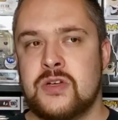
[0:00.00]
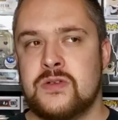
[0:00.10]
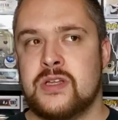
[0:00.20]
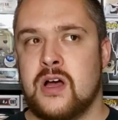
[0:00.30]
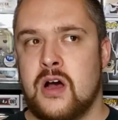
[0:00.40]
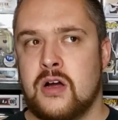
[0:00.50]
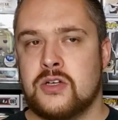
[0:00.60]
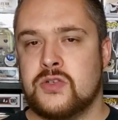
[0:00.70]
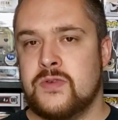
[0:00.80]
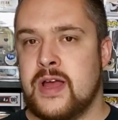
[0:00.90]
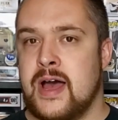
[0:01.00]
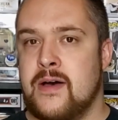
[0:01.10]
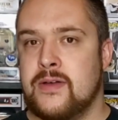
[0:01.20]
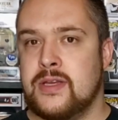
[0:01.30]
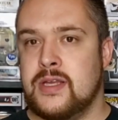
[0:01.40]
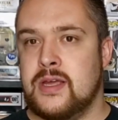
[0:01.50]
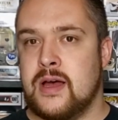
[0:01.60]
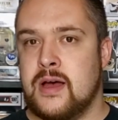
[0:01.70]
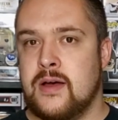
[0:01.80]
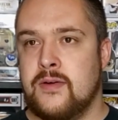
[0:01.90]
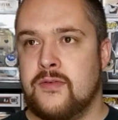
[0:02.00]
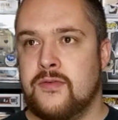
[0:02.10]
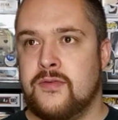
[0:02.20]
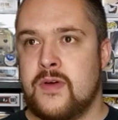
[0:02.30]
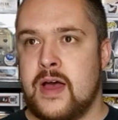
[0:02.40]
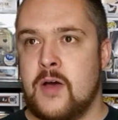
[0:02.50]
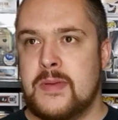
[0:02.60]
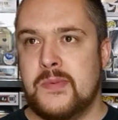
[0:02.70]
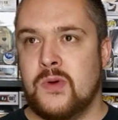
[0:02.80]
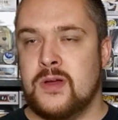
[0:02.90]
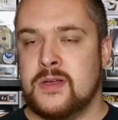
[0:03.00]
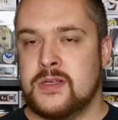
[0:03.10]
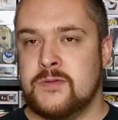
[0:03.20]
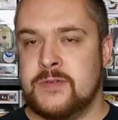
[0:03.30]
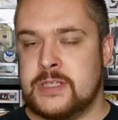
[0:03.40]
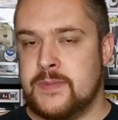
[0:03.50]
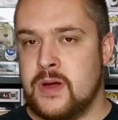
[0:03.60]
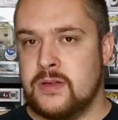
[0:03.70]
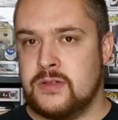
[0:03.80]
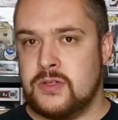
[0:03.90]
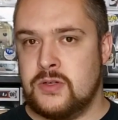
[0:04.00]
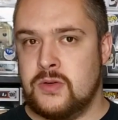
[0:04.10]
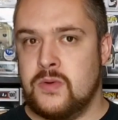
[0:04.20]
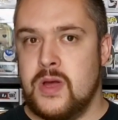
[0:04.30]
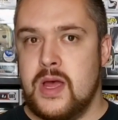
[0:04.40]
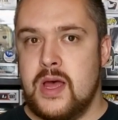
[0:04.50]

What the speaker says: shows the harsh reality of how people respond to